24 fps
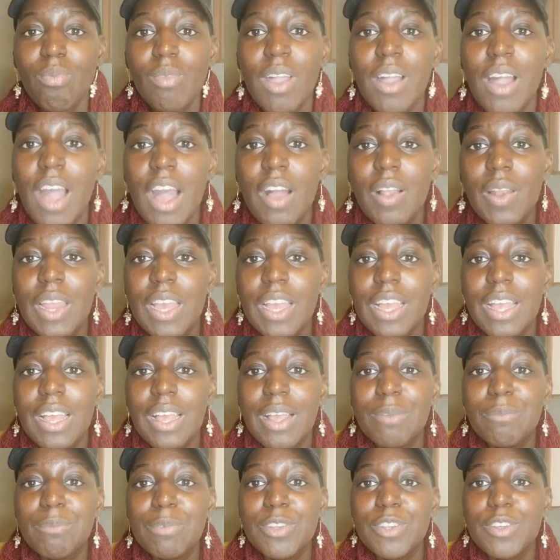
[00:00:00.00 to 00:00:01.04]

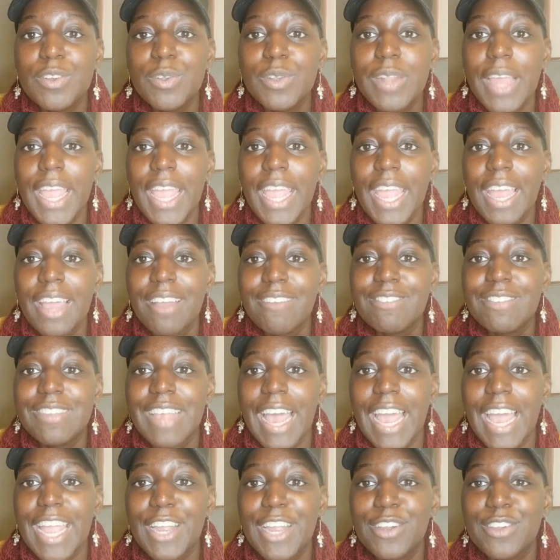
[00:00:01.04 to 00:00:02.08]
Hello, do they have
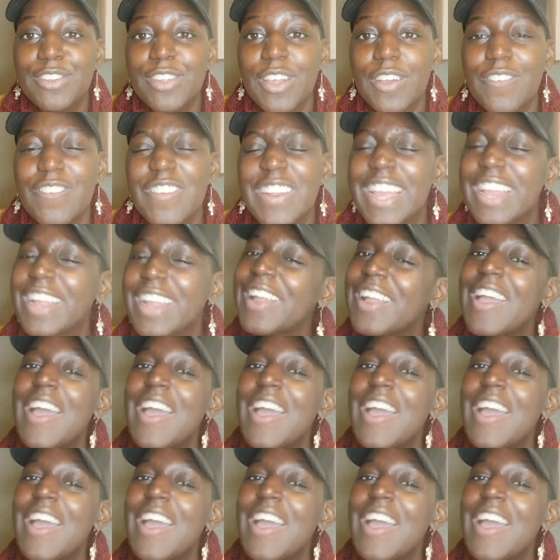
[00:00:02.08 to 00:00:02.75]
tigers over there?